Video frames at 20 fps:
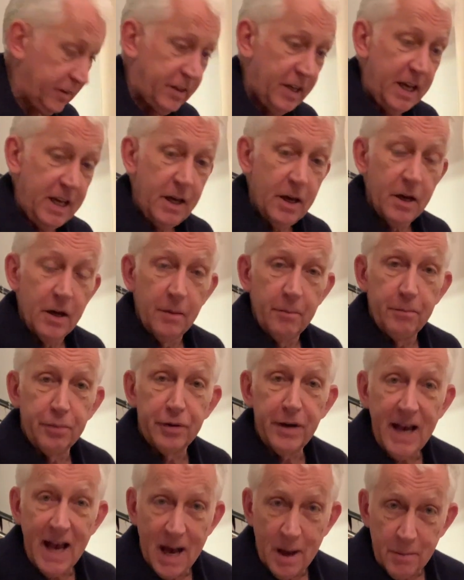the
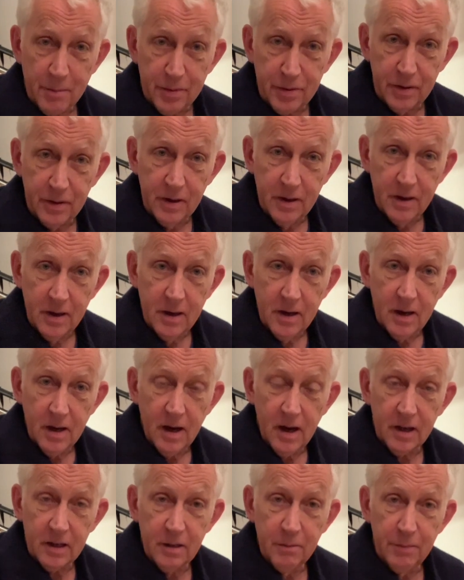preamp
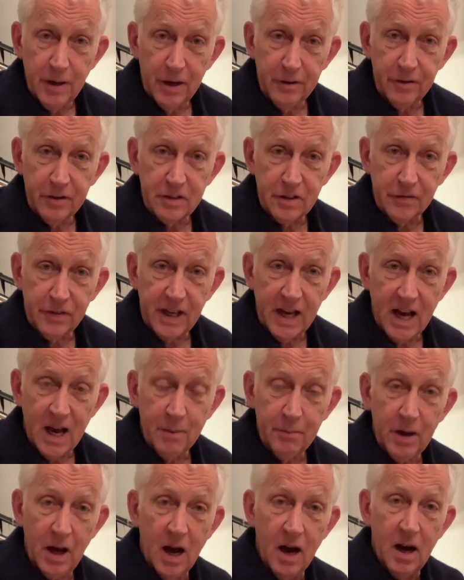components of the amp
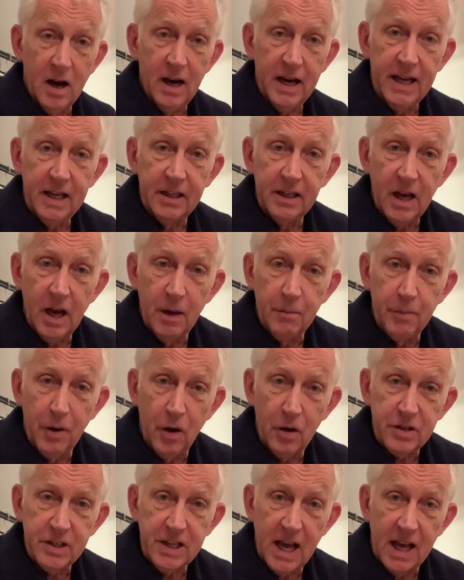are in a
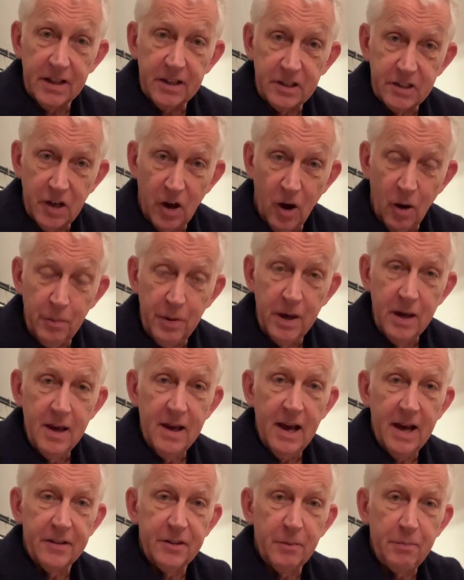box at the top,
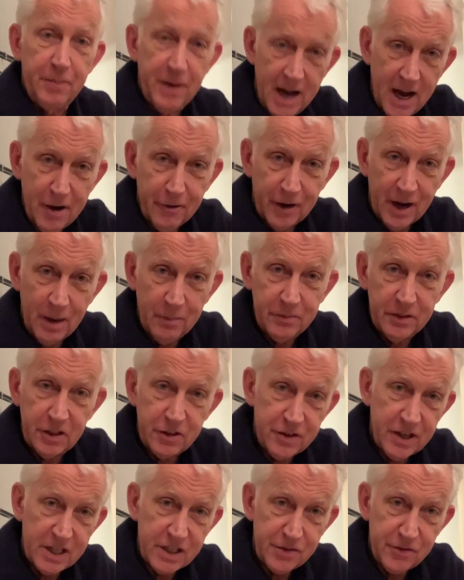and the power amp, and the
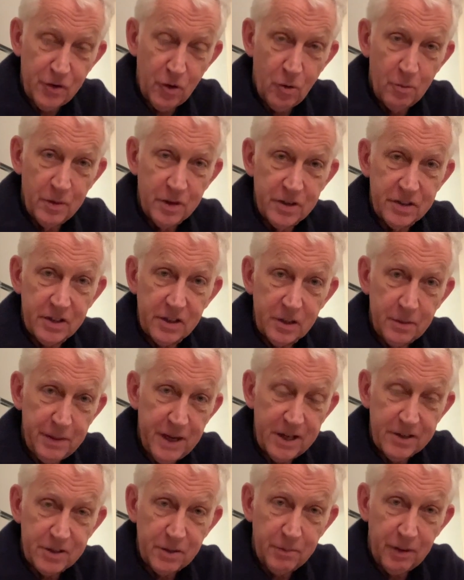transformers, and the power
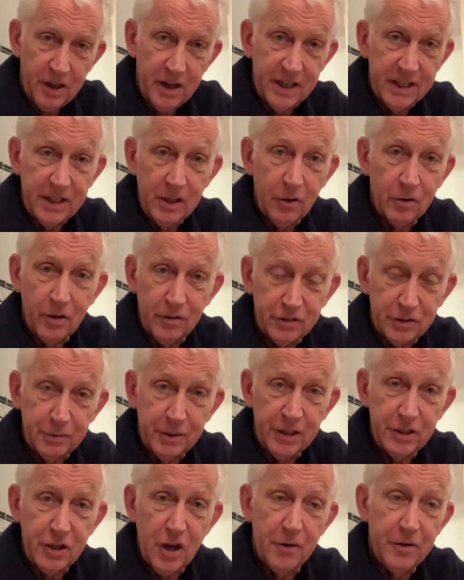supply, and the on-off
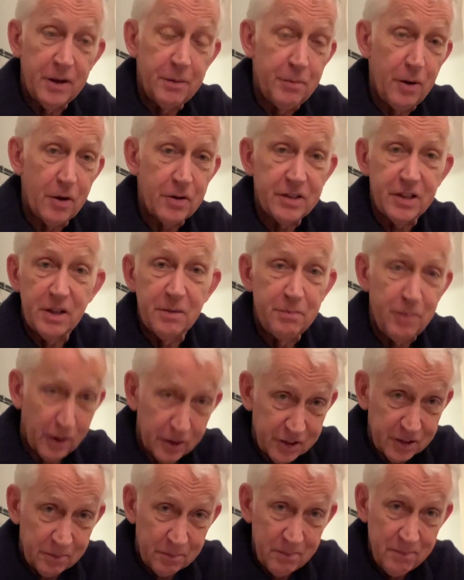switch are in a box at the
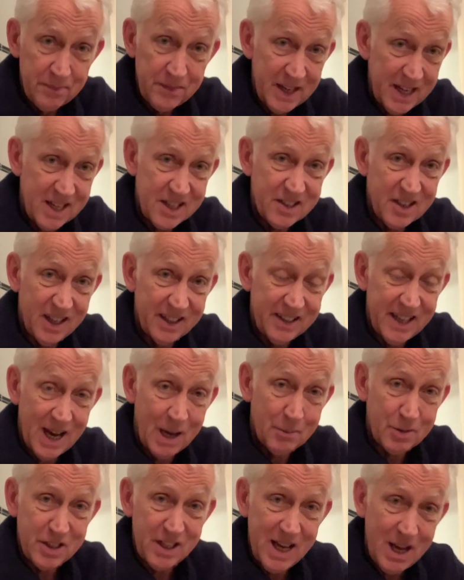bottom inside the amp.
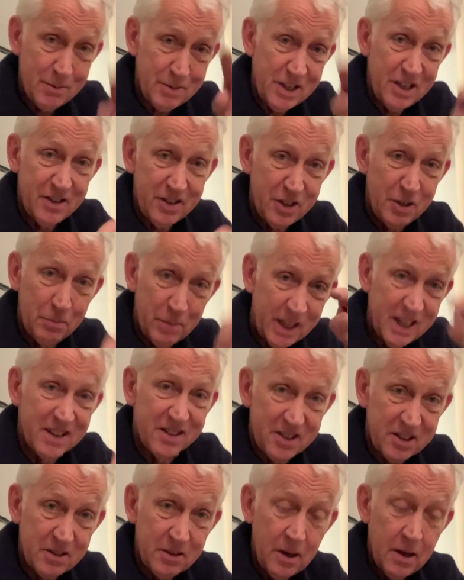So the amp's in 2 bits.